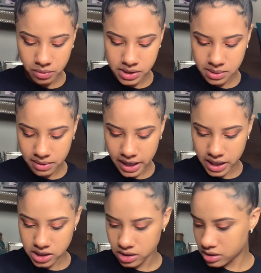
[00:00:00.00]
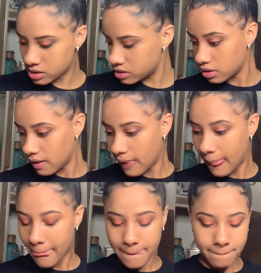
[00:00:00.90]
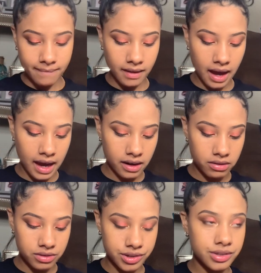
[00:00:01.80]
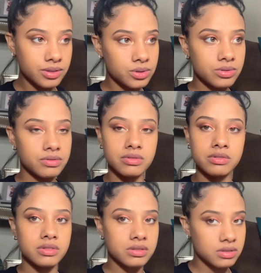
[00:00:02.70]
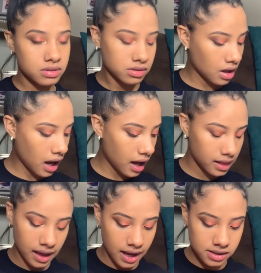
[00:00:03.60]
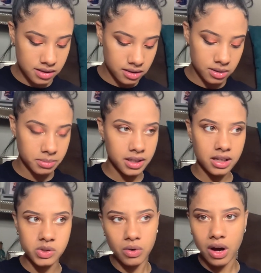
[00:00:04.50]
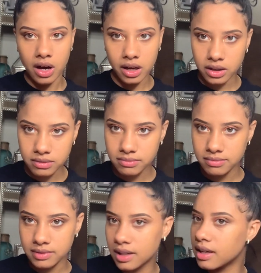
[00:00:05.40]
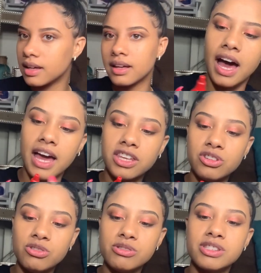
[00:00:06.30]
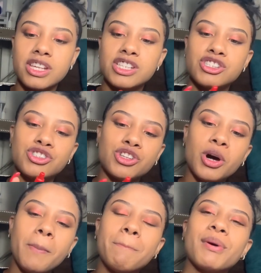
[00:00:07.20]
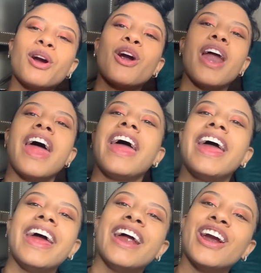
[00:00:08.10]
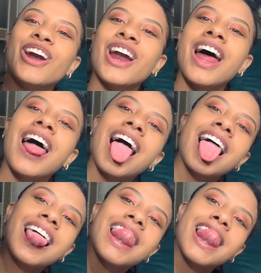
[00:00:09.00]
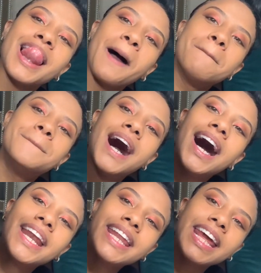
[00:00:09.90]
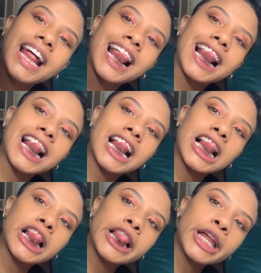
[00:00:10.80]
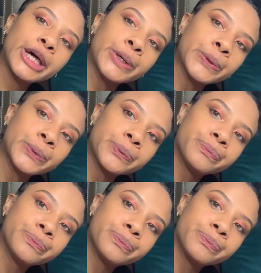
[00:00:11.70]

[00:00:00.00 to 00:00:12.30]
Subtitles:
with some lashes. I don't use eyelash glue because why? I use the super hair bonding glue.